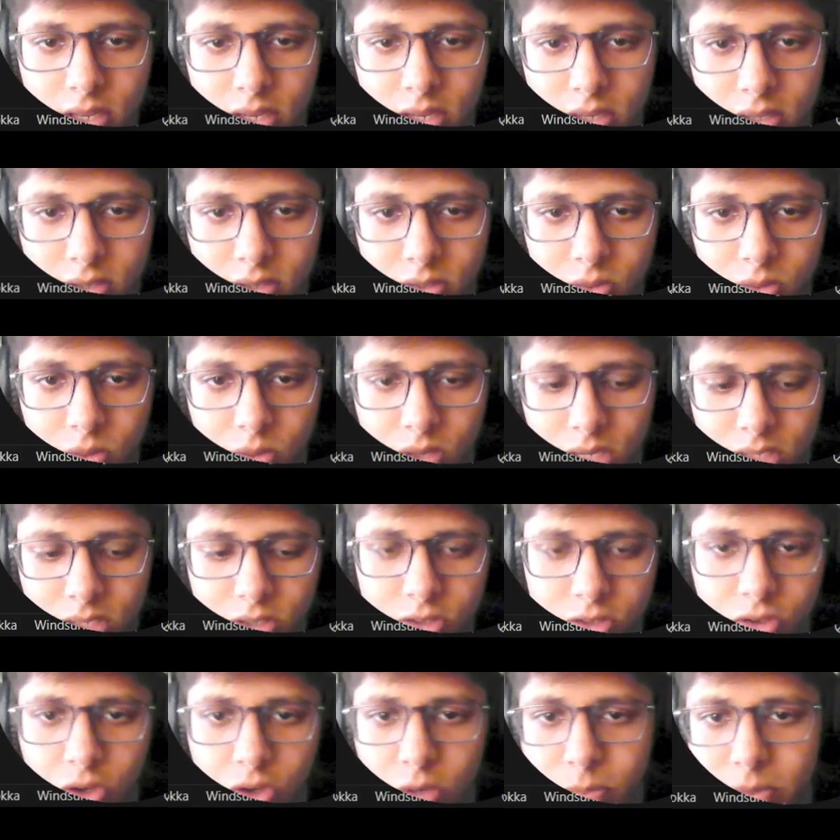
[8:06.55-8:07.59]
So let's
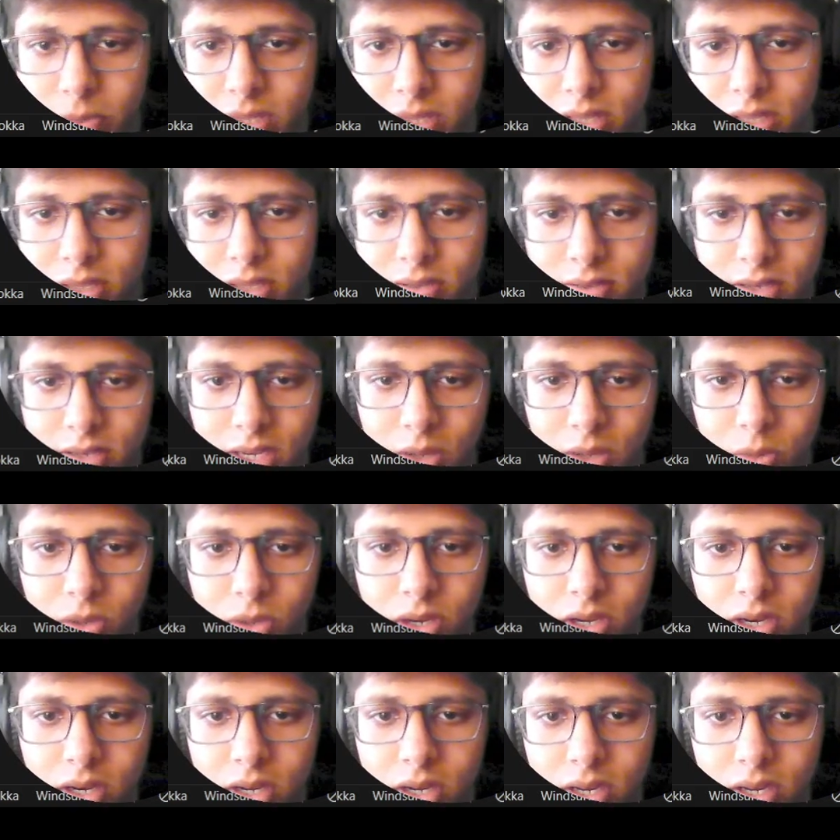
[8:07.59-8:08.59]
copy this down,